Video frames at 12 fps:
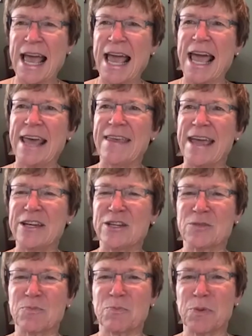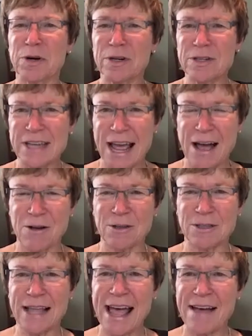and they just burst out
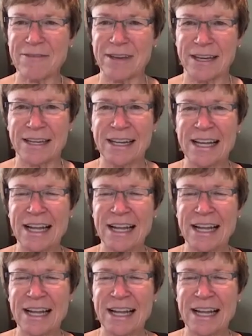laughing.